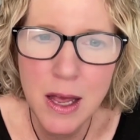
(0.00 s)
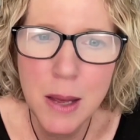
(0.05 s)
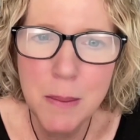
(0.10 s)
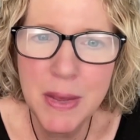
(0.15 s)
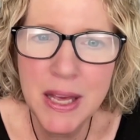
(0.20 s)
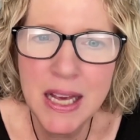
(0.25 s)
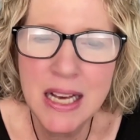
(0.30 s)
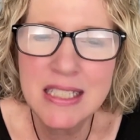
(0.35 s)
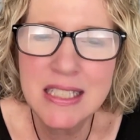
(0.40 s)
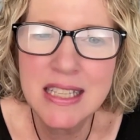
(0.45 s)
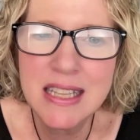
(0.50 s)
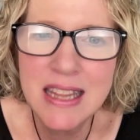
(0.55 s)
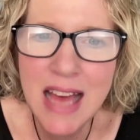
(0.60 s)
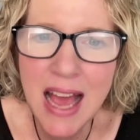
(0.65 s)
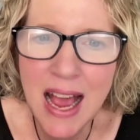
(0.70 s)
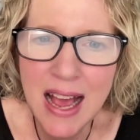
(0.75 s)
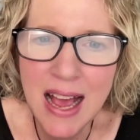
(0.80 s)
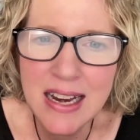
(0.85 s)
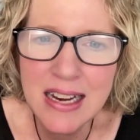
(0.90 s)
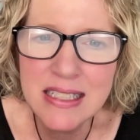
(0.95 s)
Because
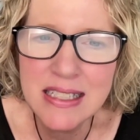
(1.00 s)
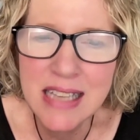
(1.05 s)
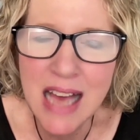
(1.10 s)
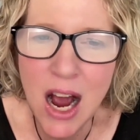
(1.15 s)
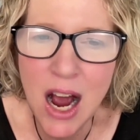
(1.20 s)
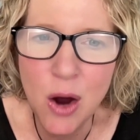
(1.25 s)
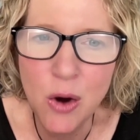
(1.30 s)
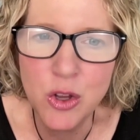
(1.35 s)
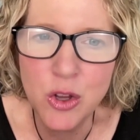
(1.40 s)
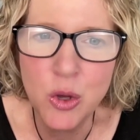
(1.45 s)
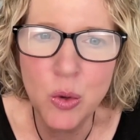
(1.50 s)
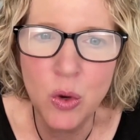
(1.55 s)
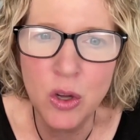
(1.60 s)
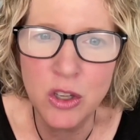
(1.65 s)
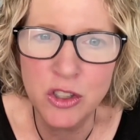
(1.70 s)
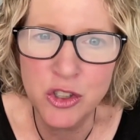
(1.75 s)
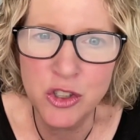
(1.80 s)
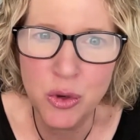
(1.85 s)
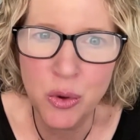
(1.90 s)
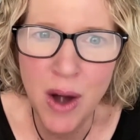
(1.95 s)
that is how you will
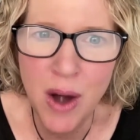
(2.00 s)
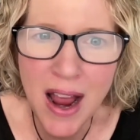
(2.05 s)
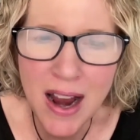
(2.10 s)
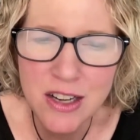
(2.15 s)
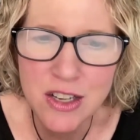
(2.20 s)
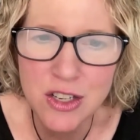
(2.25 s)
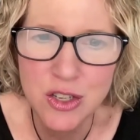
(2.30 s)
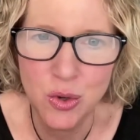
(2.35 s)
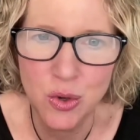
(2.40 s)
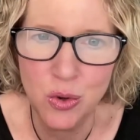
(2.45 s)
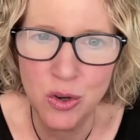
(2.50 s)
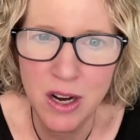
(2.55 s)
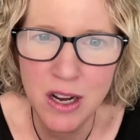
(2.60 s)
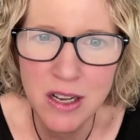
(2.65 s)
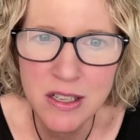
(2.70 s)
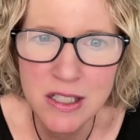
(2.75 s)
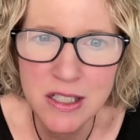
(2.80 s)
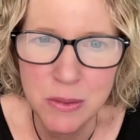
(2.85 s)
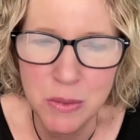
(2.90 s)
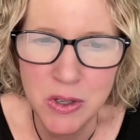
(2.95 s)
attract your
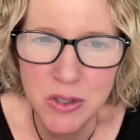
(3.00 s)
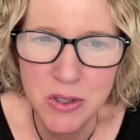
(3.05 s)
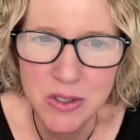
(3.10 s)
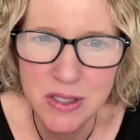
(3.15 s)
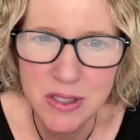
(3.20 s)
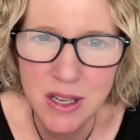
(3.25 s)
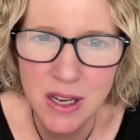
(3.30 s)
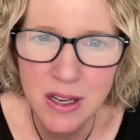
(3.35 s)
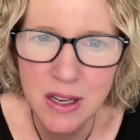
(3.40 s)
customers.